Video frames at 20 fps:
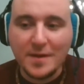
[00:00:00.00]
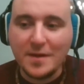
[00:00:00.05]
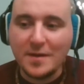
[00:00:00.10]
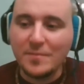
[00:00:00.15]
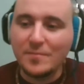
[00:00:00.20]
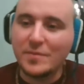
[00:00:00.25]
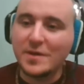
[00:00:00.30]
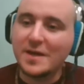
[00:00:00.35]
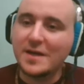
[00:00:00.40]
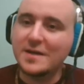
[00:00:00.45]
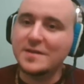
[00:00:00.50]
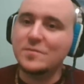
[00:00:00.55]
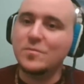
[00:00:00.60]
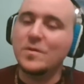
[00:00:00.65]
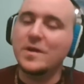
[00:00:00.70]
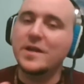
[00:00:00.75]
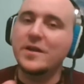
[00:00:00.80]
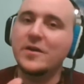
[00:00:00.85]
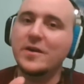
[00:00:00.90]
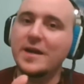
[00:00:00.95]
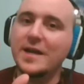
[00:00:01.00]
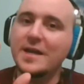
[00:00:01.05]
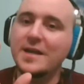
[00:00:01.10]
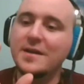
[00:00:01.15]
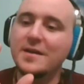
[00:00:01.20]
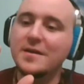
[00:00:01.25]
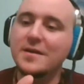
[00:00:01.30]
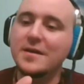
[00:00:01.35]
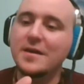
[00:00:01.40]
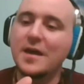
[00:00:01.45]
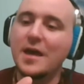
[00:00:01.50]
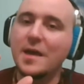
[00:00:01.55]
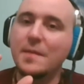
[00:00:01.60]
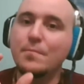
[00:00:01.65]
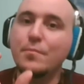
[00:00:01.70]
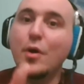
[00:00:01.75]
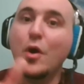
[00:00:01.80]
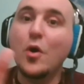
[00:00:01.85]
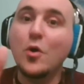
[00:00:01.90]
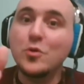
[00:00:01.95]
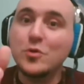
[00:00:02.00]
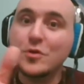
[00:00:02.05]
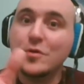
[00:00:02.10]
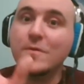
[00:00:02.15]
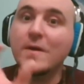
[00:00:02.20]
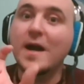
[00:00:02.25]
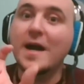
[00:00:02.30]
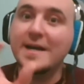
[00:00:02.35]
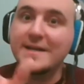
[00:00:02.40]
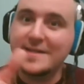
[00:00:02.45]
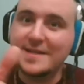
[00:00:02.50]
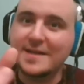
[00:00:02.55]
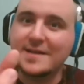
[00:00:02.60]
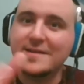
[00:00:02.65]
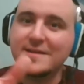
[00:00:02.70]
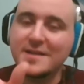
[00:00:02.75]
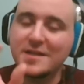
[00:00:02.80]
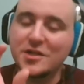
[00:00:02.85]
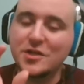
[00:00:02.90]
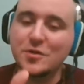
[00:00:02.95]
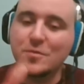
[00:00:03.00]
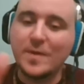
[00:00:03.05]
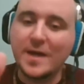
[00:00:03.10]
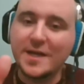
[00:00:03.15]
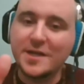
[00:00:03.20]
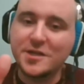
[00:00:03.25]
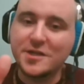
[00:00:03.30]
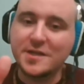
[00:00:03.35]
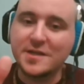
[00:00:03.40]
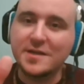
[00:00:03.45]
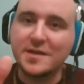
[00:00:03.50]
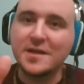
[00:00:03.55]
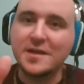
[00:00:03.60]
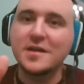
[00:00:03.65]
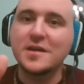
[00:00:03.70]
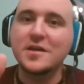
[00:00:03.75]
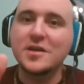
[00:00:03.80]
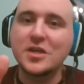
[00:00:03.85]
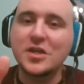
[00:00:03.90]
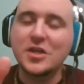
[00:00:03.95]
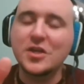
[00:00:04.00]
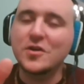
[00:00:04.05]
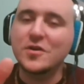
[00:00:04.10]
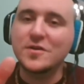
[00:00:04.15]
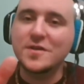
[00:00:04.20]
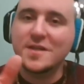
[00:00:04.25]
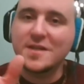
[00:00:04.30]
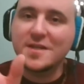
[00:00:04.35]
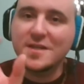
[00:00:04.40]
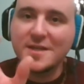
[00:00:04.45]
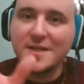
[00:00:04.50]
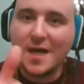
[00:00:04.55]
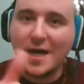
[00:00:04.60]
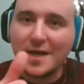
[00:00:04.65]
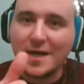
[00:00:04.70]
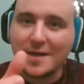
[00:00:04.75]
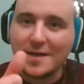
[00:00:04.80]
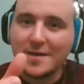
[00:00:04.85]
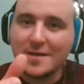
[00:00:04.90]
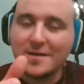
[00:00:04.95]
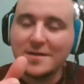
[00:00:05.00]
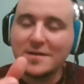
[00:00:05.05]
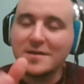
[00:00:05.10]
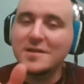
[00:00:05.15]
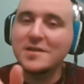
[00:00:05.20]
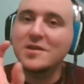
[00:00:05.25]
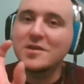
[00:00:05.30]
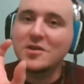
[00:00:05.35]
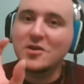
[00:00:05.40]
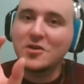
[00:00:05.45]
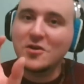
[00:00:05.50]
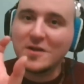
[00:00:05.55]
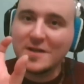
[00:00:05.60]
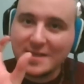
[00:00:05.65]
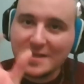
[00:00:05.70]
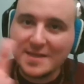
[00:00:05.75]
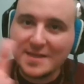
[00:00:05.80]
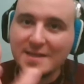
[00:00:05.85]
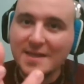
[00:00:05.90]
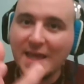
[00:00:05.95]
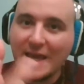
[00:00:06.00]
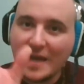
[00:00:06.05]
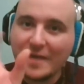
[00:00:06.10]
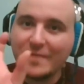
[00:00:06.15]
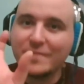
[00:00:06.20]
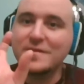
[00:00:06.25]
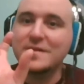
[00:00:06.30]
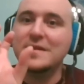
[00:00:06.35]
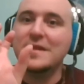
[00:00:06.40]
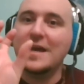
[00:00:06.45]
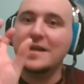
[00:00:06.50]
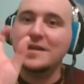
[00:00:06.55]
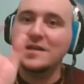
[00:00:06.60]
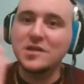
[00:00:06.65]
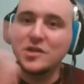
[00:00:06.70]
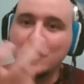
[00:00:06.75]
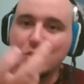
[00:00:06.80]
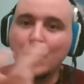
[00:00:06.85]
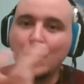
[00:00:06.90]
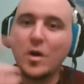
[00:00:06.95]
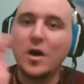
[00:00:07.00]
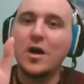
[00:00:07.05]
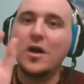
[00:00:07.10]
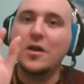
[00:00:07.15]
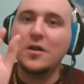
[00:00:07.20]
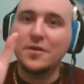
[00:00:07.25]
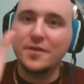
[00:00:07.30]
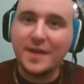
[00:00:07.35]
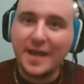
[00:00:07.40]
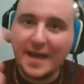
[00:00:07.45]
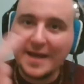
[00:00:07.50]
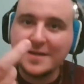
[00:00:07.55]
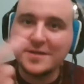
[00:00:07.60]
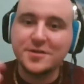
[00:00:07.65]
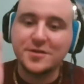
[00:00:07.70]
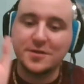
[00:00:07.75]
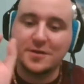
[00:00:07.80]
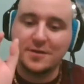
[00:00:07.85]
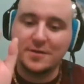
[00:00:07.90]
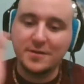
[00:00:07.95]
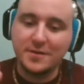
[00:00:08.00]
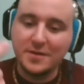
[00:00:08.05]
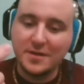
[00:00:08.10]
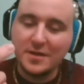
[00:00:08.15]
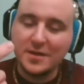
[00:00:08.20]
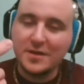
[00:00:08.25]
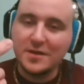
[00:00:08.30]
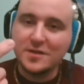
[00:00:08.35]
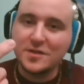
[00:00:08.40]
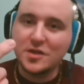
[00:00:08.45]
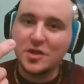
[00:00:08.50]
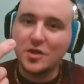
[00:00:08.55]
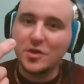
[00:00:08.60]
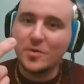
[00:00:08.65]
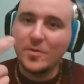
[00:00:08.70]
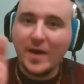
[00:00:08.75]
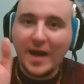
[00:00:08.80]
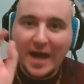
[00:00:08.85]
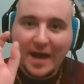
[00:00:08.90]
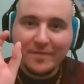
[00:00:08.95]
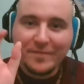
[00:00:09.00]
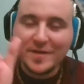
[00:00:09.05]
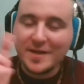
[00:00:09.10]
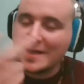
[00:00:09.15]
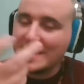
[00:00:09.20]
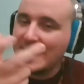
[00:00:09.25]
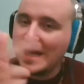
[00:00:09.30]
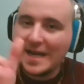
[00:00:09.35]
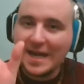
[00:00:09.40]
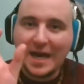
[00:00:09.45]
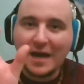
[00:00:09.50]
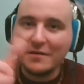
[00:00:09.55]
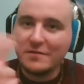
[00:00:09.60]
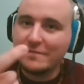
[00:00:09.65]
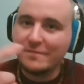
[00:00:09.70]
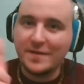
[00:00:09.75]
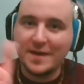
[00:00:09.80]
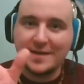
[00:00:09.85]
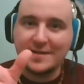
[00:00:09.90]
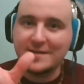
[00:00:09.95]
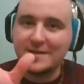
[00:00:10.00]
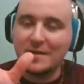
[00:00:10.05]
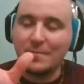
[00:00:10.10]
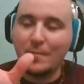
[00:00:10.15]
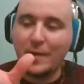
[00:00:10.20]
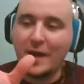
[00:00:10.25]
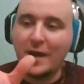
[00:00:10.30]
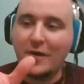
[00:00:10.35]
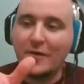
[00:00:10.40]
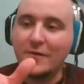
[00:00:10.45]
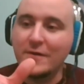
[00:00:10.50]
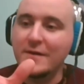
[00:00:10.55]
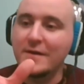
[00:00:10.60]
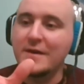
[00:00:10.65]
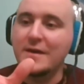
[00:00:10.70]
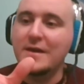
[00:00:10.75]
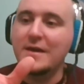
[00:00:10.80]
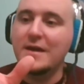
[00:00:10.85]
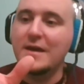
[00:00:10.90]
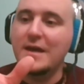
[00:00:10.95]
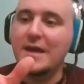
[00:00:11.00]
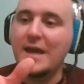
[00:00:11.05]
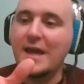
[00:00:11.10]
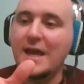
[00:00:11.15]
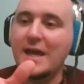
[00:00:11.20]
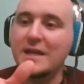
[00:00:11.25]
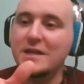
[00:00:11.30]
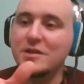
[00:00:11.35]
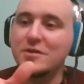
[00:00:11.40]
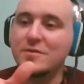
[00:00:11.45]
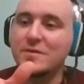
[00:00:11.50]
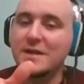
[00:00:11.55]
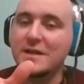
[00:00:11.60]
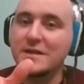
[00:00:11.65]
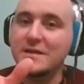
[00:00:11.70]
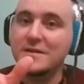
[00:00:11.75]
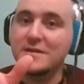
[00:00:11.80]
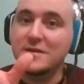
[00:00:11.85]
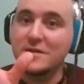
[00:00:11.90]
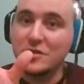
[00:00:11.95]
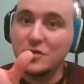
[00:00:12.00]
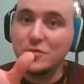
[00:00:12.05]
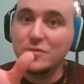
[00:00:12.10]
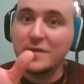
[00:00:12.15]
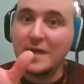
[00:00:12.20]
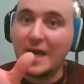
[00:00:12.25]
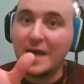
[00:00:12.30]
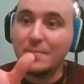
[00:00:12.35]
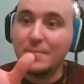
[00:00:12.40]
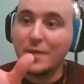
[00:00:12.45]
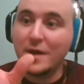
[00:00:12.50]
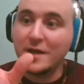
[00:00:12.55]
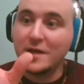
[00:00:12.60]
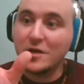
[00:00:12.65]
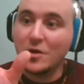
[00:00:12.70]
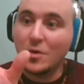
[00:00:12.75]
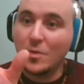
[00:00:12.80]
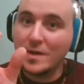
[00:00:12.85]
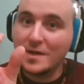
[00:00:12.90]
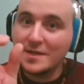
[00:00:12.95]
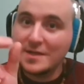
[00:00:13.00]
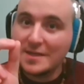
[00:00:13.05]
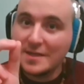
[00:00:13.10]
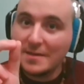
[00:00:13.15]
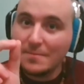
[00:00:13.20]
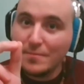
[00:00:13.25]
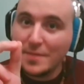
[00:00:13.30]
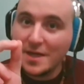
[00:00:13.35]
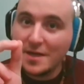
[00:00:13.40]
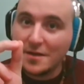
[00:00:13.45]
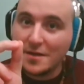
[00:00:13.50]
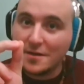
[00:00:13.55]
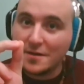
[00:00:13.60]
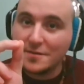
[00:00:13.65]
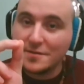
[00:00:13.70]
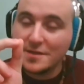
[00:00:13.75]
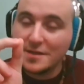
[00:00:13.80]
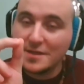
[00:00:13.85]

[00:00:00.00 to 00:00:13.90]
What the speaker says: Because when you're in a polarizing situation, you're stuck. You're enslaved to that do-all nature. So you have to get out of that somehow. And you can do that by going to the middle,